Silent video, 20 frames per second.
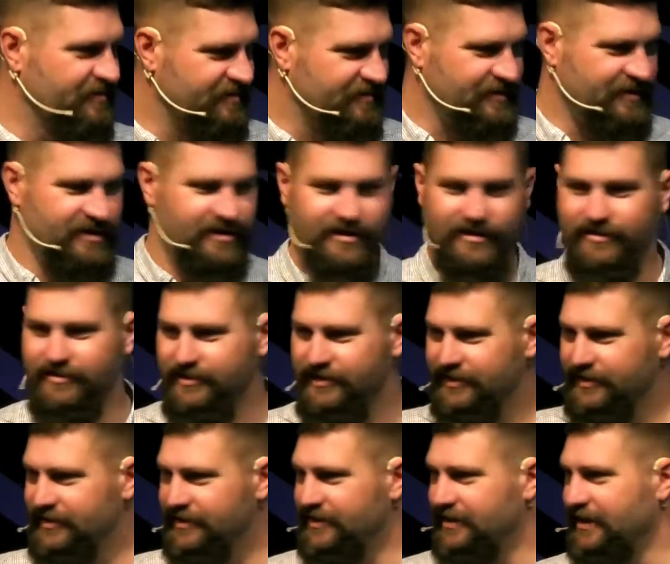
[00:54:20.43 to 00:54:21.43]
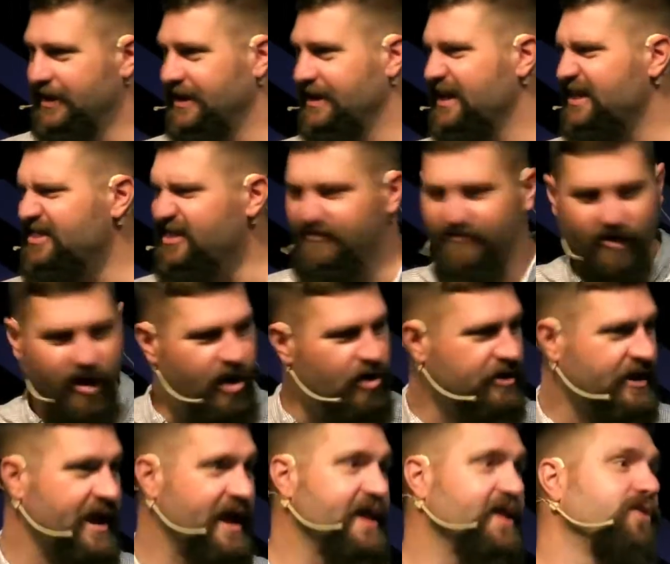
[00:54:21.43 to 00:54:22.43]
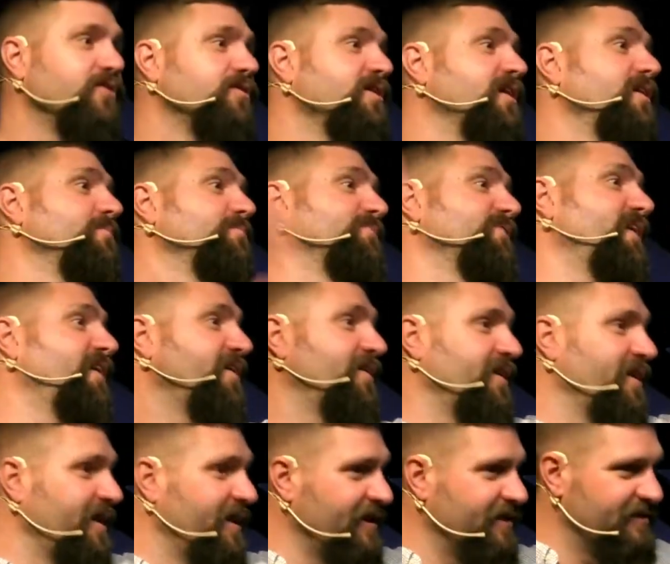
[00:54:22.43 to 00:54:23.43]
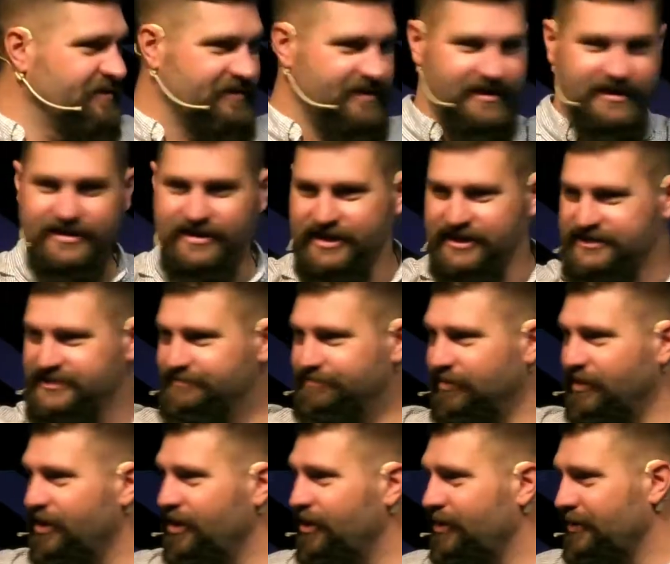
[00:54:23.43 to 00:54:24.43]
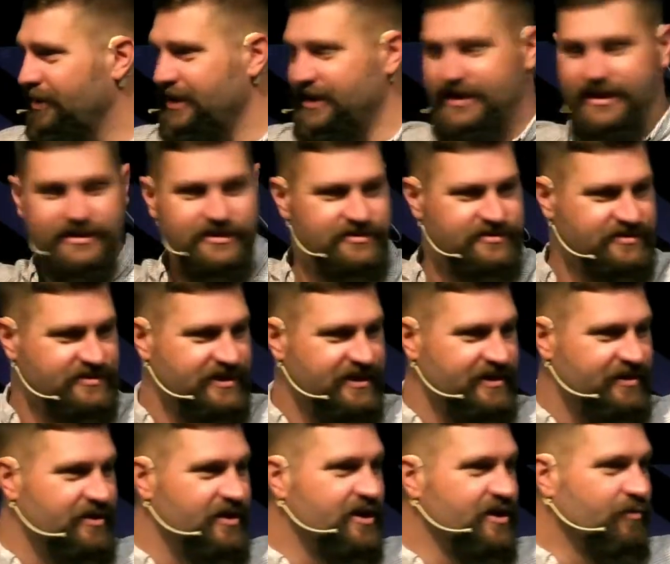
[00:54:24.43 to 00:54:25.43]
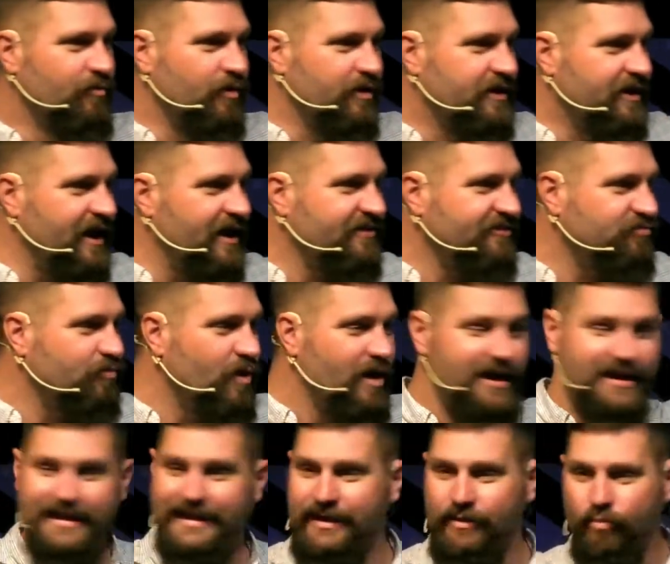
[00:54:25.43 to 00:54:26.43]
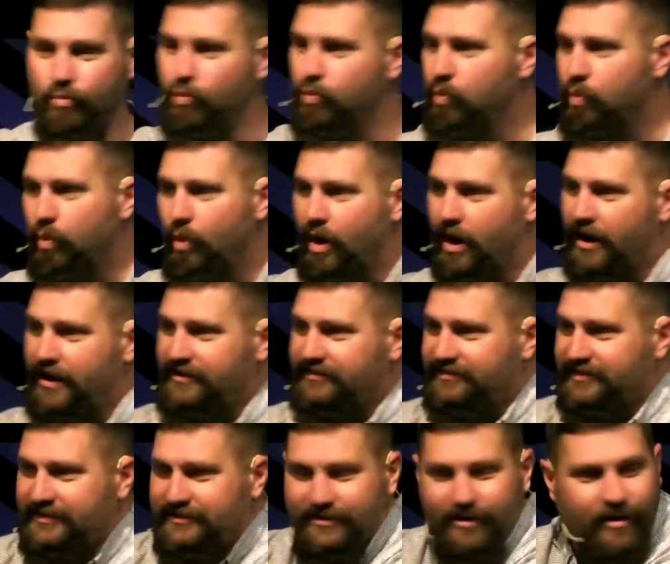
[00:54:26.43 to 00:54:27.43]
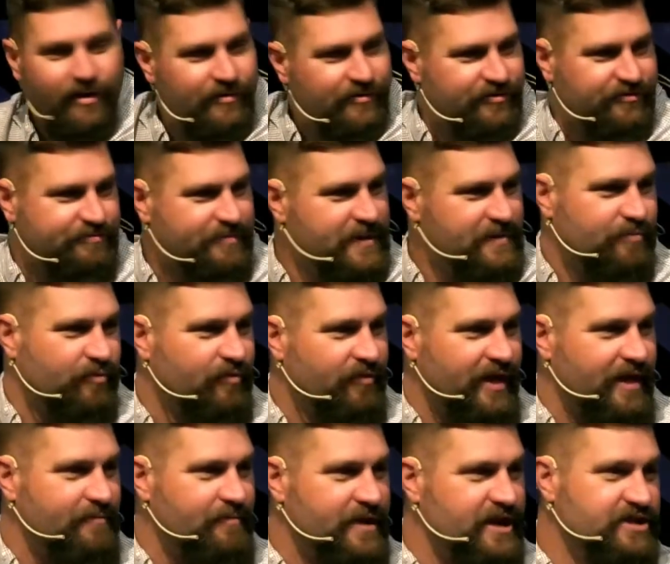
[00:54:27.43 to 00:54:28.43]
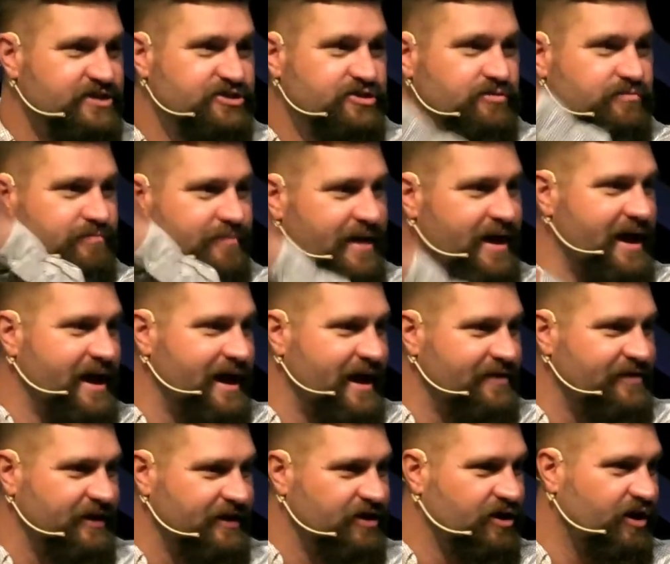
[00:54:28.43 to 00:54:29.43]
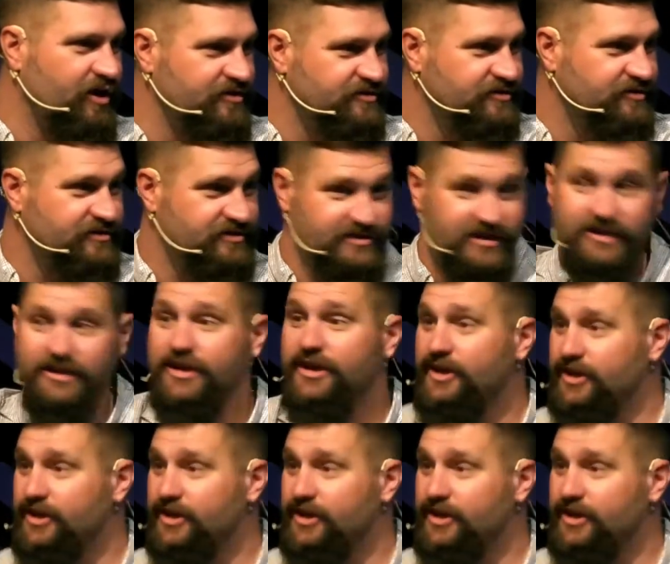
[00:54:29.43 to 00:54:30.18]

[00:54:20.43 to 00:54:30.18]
you know. And then the volcano comes out, right? And you explode and then you sin. Well, guess what? It wasn't all those people that made you mad that caused you to sin.